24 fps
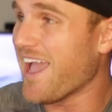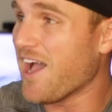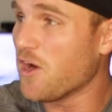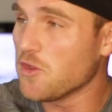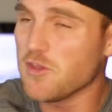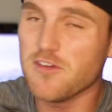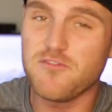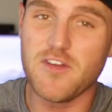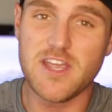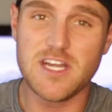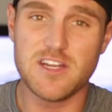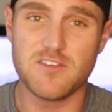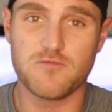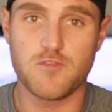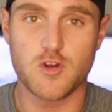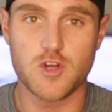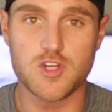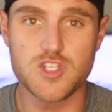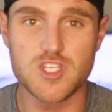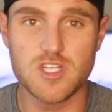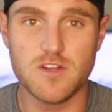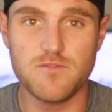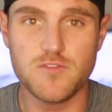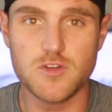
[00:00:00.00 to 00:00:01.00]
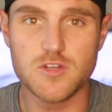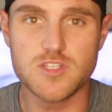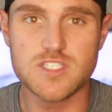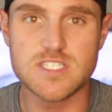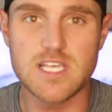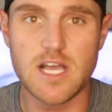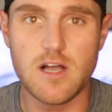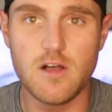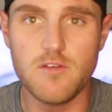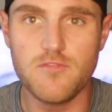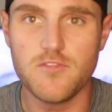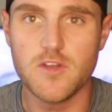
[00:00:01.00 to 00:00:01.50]
elevated version of
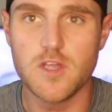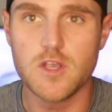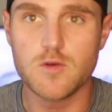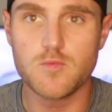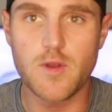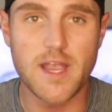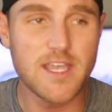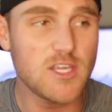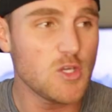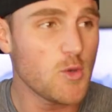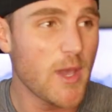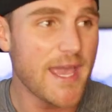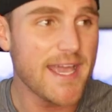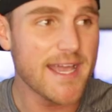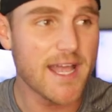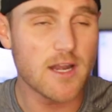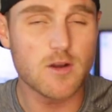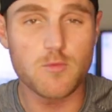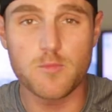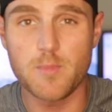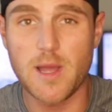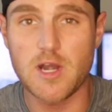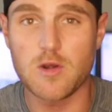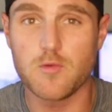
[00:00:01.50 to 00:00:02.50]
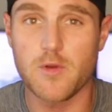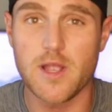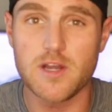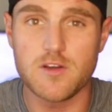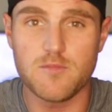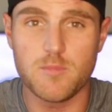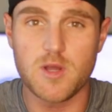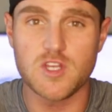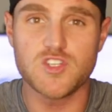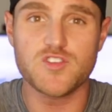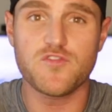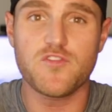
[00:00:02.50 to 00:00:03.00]
yourself, right? You hang out
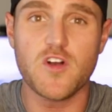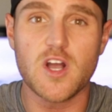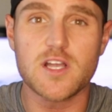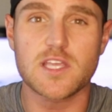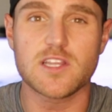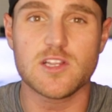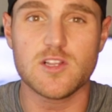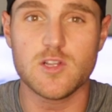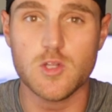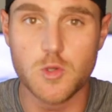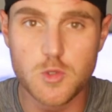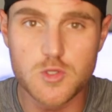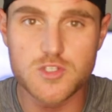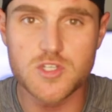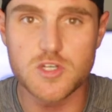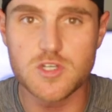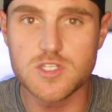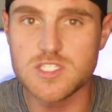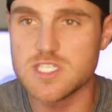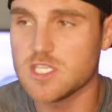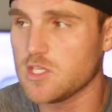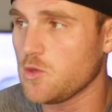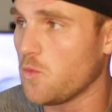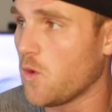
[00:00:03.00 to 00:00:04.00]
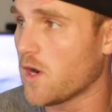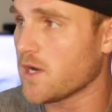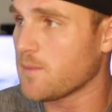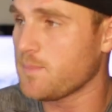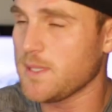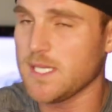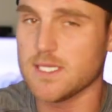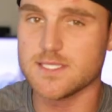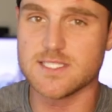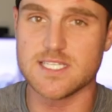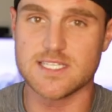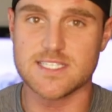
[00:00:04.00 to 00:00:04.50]
around a and losers and you want to
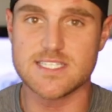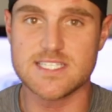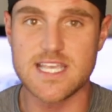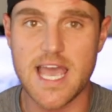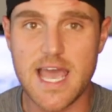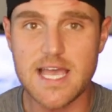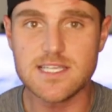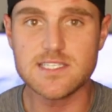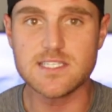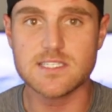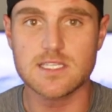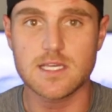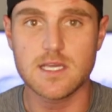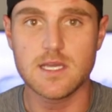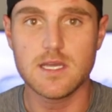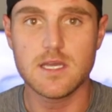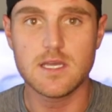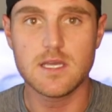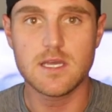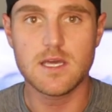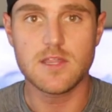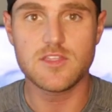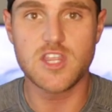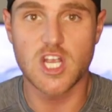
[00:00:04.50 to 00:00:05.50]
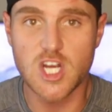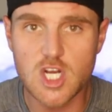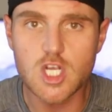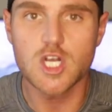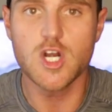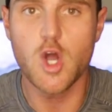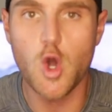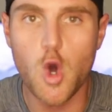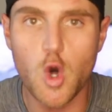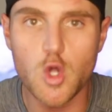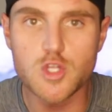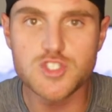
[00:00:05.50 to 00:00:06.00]
be a success, they're
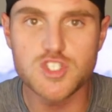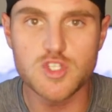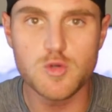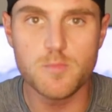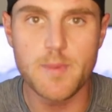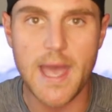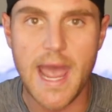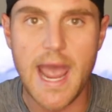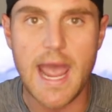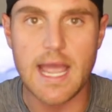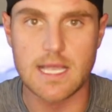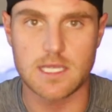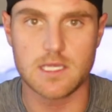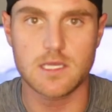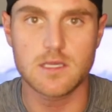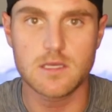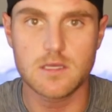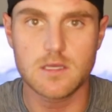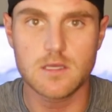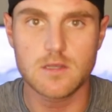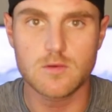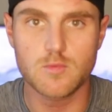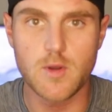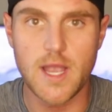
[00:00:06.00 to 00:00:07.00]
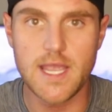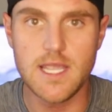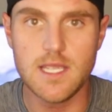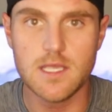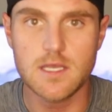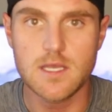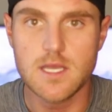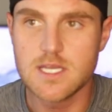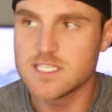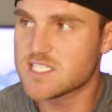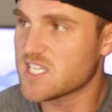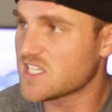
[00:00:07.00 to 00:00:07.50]
going to hold you back,
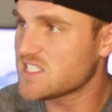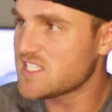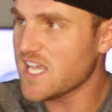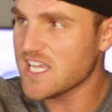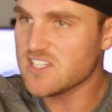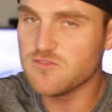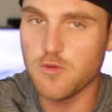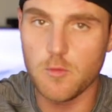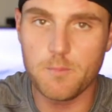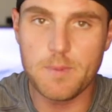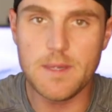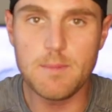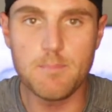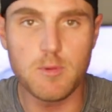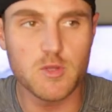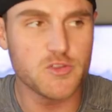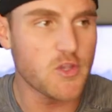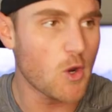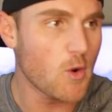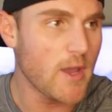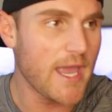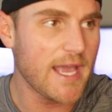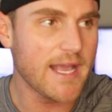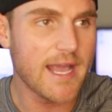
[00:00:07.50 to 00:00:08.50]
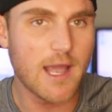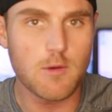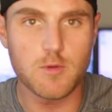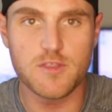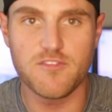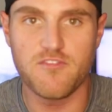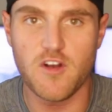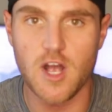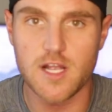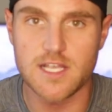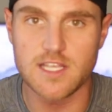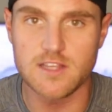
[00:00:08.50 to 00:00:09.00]
right? Successful people don't hang out
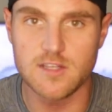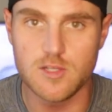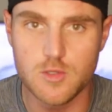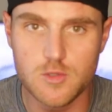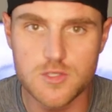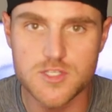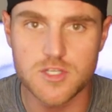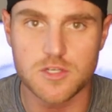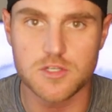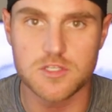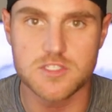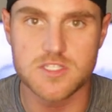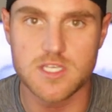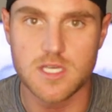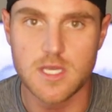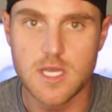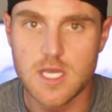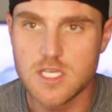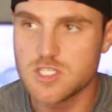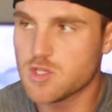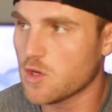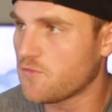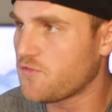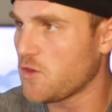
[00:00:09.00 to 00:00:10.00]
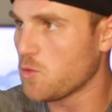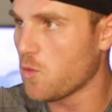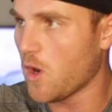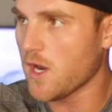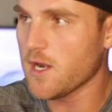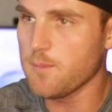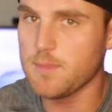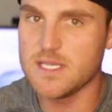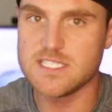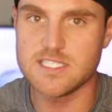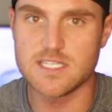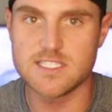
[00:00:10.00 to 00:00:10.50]
with losers. So if you
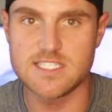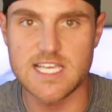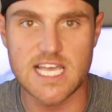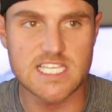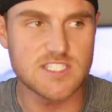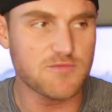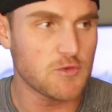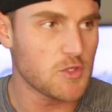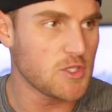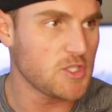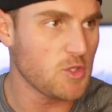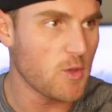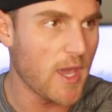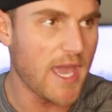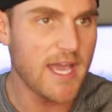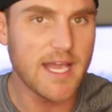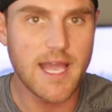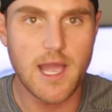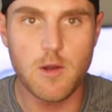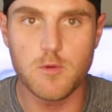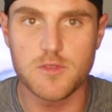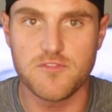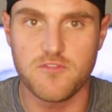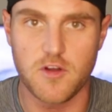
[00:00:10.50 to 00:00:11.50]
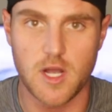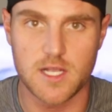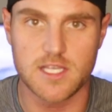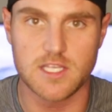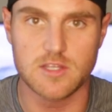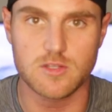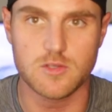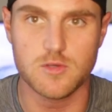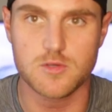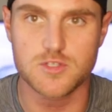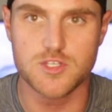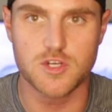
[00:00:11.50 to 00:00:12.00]
want to be successful and you hang out
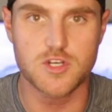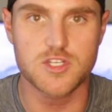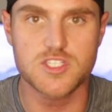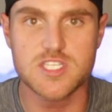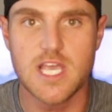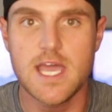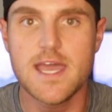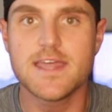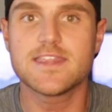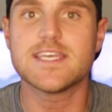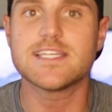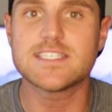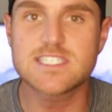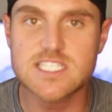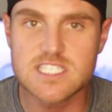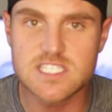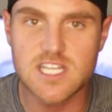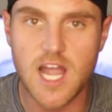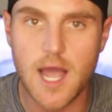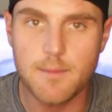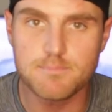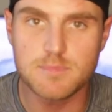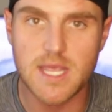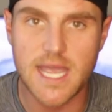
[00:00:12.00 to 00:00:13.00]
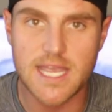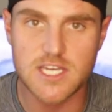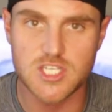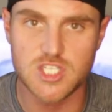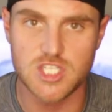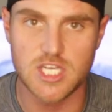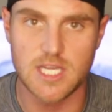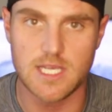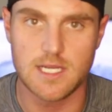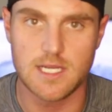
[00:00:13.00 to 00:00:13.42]
with losers, then stop that